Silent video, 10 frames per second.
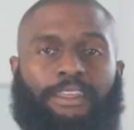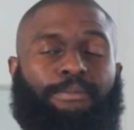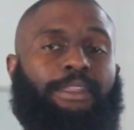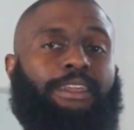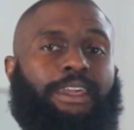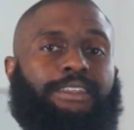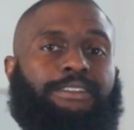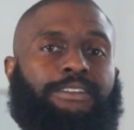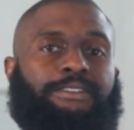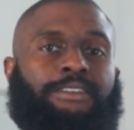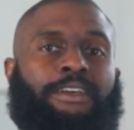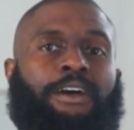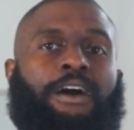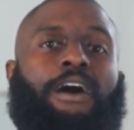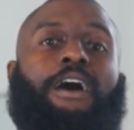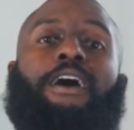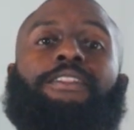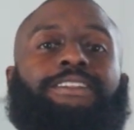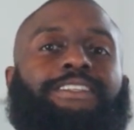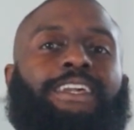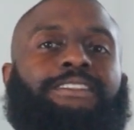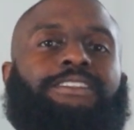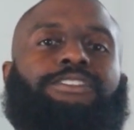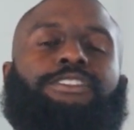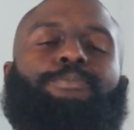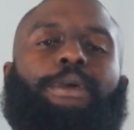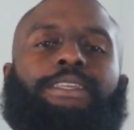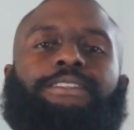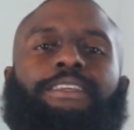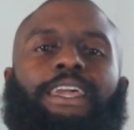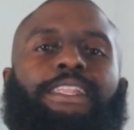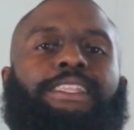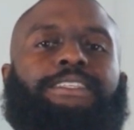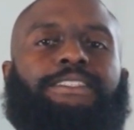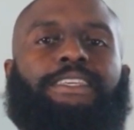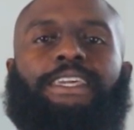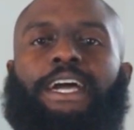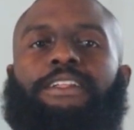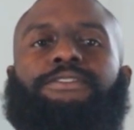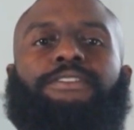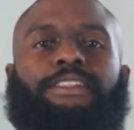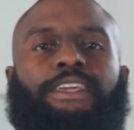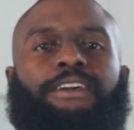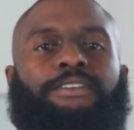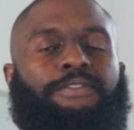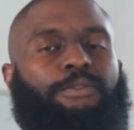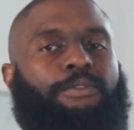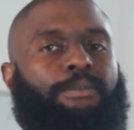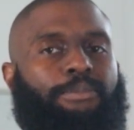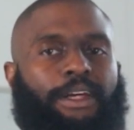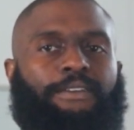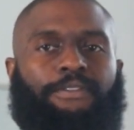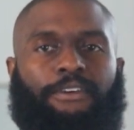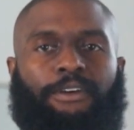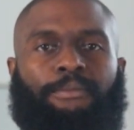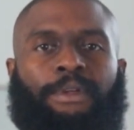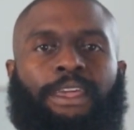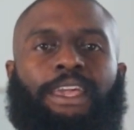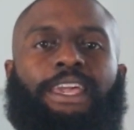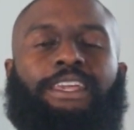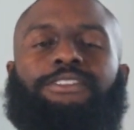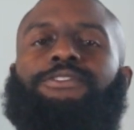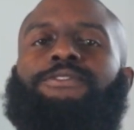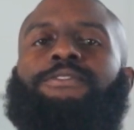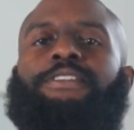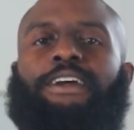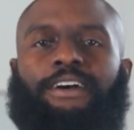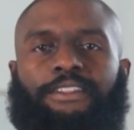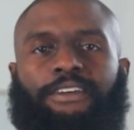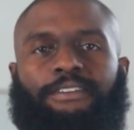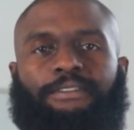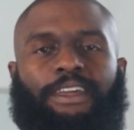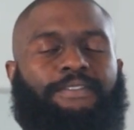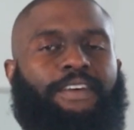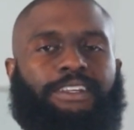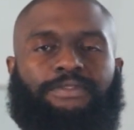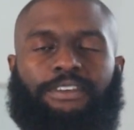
In many cases, all it takes is just pasting a listing calendar link from one platform into the other, and vice